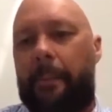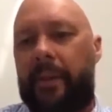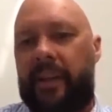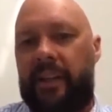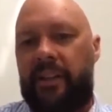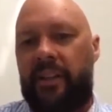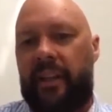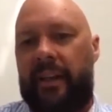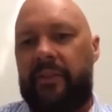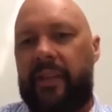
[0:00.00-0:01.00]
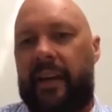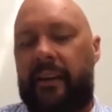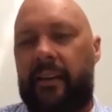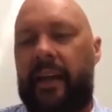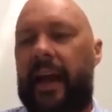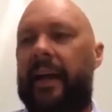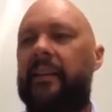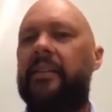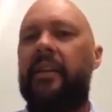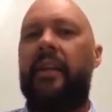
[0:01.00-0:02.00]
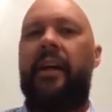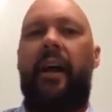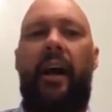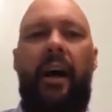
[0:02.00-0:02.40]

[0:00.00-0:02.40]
supporting application lifecycle. And